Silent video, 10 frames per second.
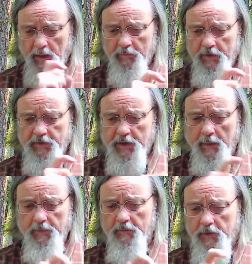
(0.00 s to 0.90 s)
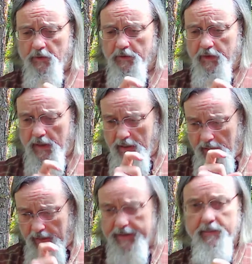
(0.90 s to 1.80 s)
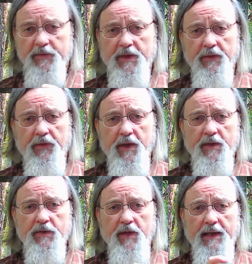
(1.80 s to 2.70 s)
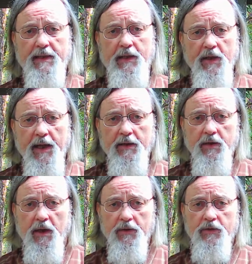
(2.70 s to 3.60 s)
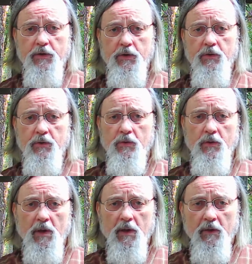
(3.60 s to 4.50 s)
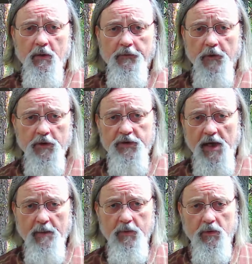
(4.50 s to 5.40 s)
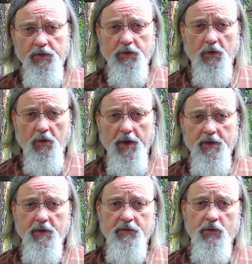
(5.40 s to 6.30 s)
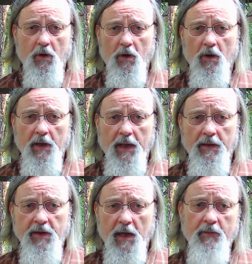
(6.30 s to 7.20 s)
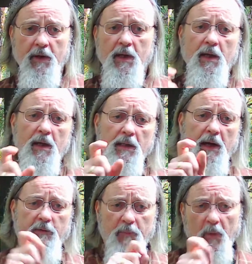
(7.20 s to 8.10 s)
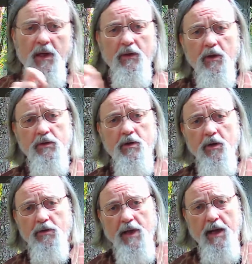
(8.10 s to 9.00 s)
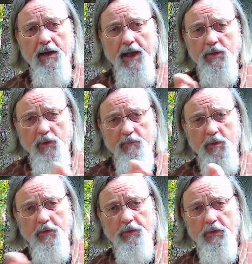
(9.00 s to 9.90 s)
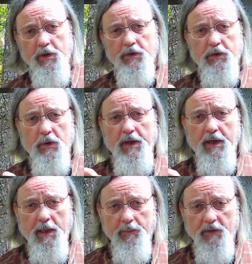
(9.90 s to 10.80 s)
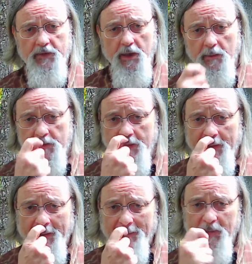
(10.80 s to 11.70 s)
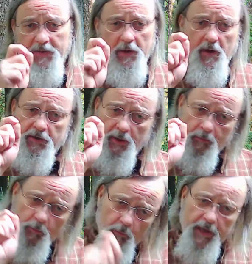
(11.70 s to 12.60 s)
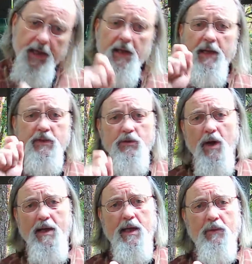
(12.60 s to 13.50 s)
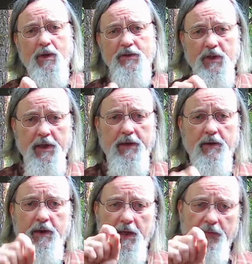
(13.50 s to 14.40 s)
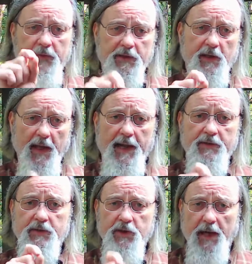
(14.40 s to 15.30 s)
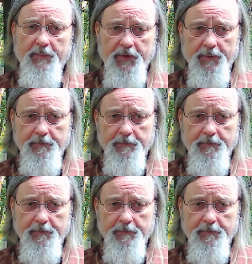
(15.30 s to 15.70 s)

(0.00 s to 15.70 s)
There's a couple of little items in this that connect us to the 1 Samuel stories of Saul and David. Now, I've pointed those out as we've moved through this story a couple of times, but there are some really striking ones here in this last chapter.